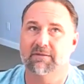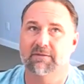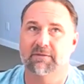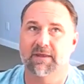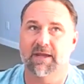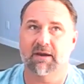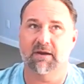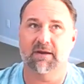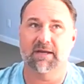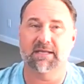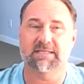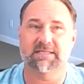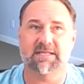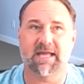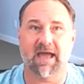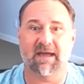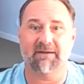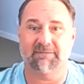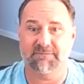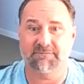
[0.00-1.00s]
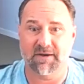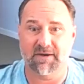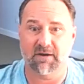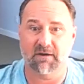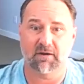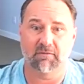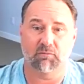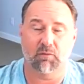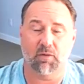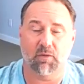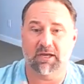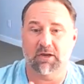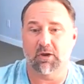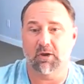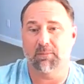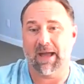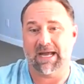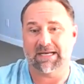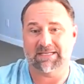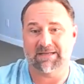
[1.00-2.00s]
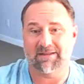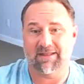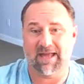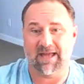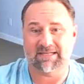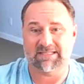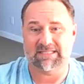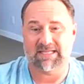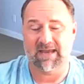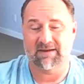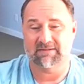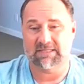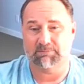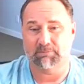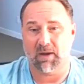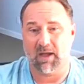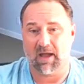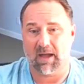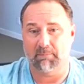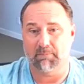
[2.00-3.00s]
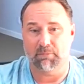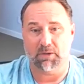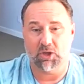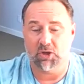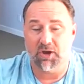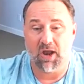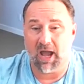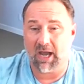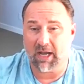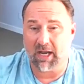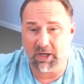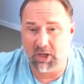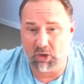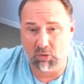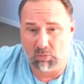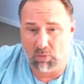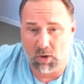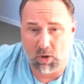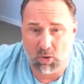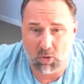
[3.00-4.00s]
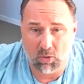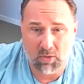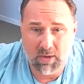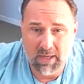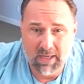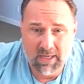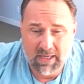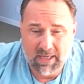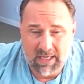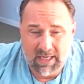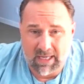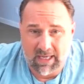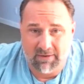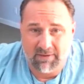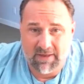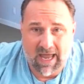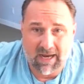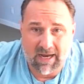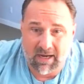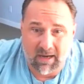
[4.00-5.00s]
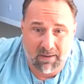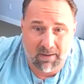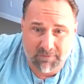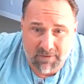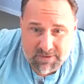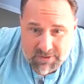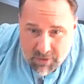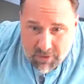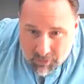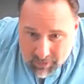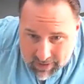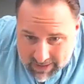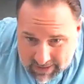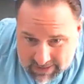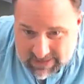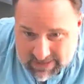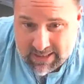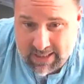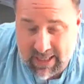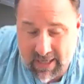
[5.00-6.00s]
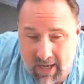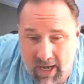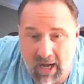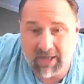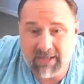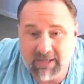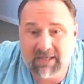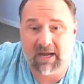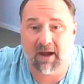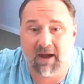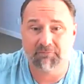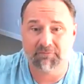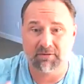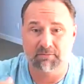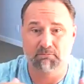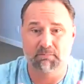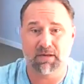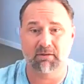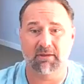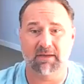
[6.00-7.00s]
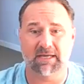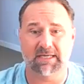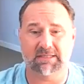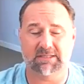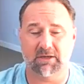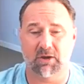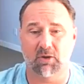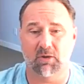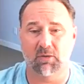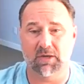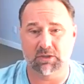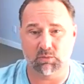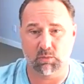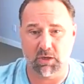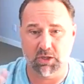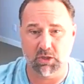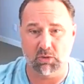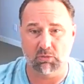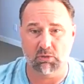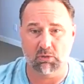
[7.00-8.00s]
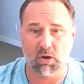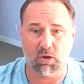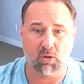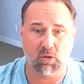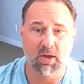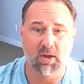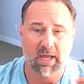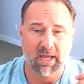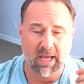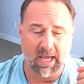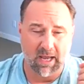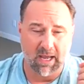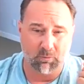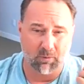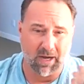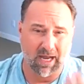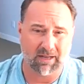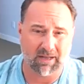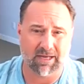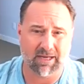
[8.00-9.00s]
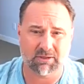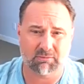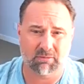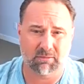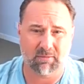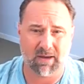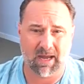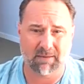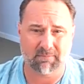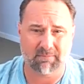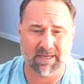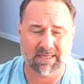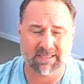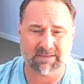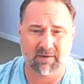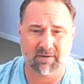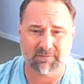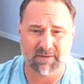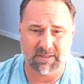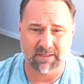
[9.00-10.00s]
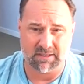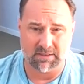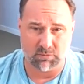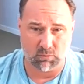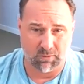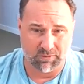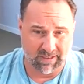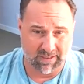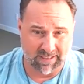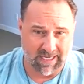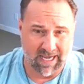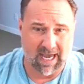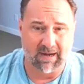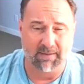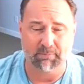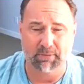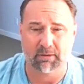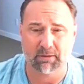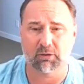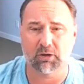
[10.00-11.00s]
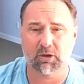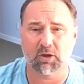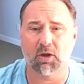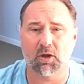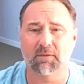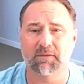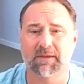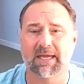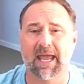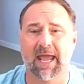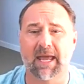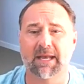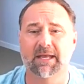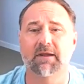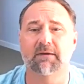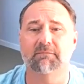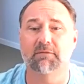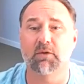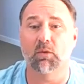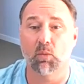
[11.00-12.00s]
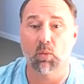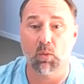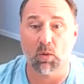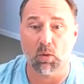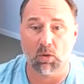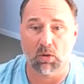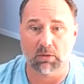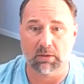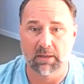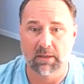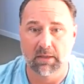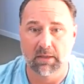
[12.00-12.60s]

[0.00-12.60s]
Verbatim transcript: there is that fear of wanting to go back to that safe spot, but you're not going to grow in that comfort zone. It's the uncomfortability zone is where you grow. And what I like to remind myself is is what the caterpillar called the end of the world.